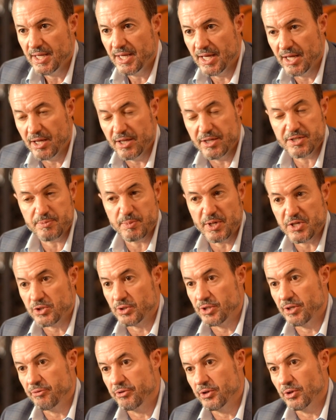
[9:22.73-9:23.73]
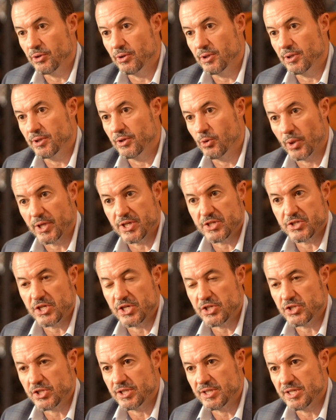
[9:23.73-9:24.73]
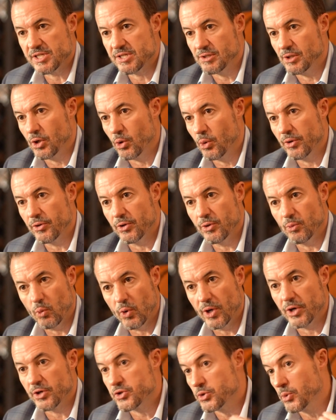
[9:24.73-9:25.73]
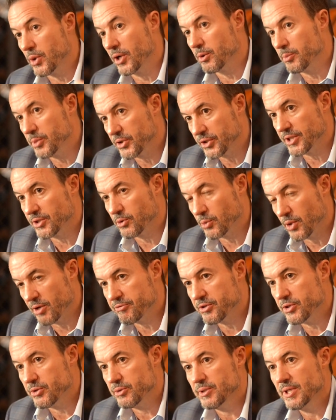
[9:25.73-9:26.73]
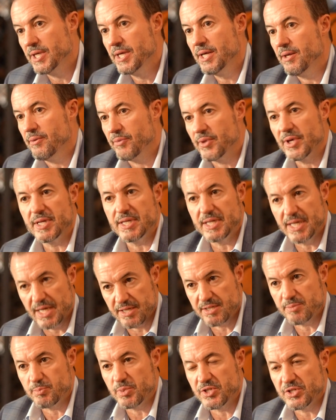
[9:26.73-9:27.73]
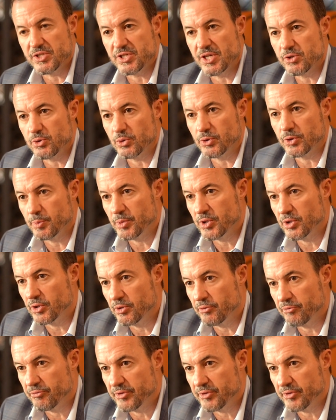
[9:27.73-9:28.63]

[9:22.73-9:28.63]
especially if you're an organization that's lower than $100 or $200 million in revenue, then yes, Business Central could be a good